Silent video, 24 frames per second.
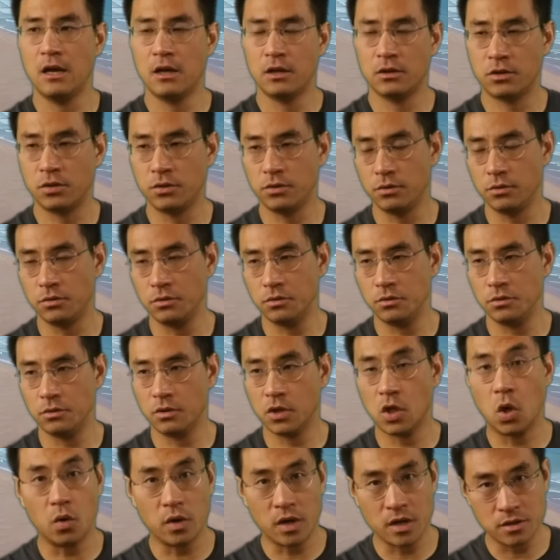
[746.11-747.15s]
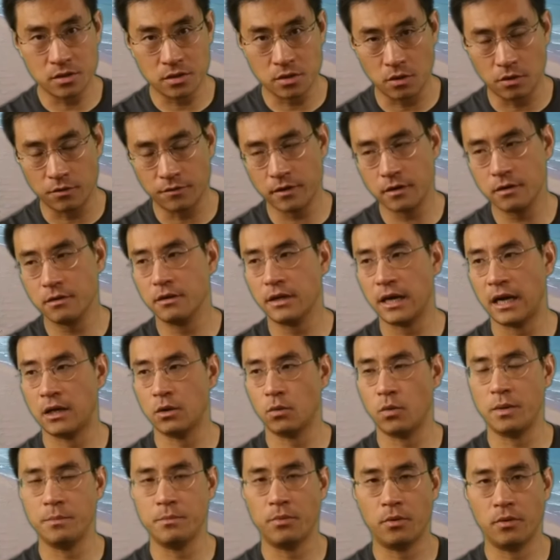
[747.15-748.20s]
to gold and silver at
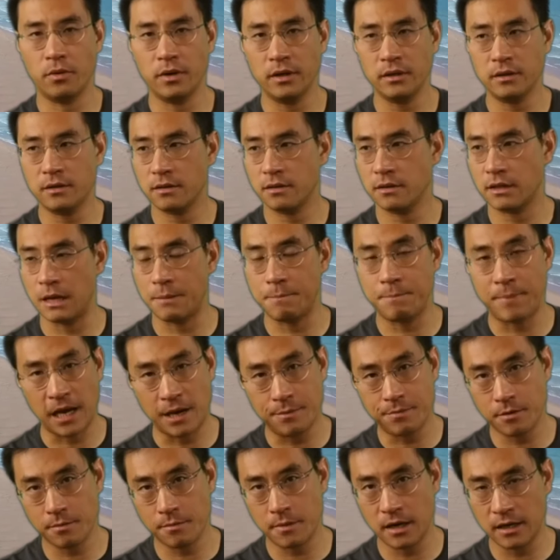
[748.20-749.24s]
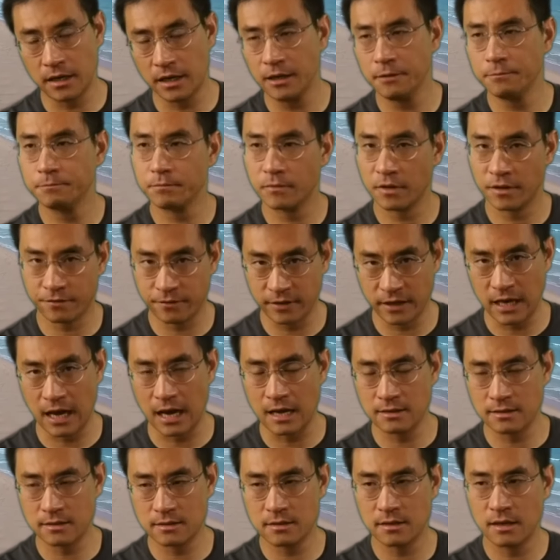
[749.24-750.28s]
one point, then paper money,
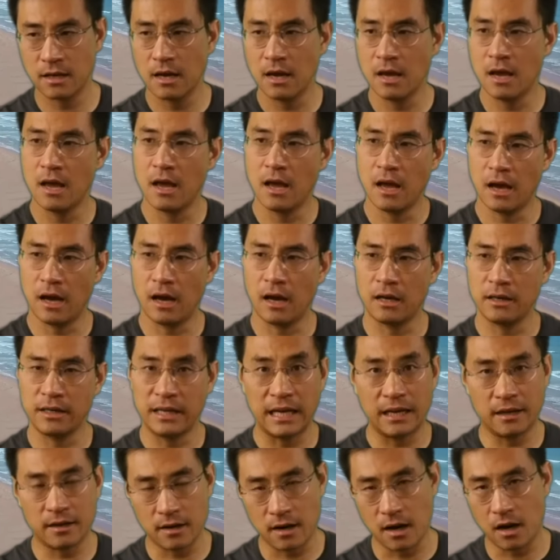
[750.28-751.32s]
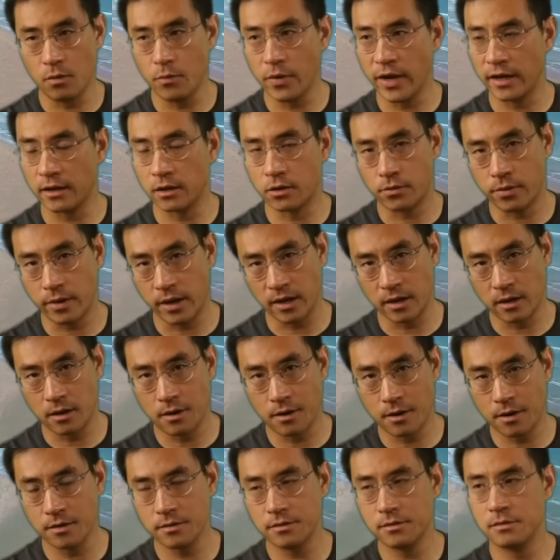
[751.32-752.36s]
fiats. Later on we had credit
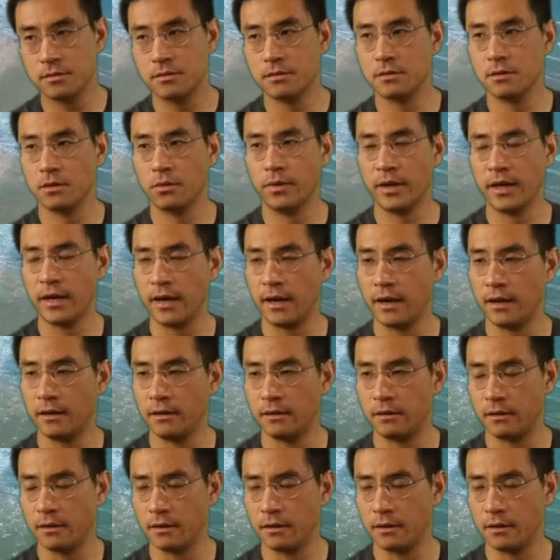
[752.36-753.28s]
cards, we had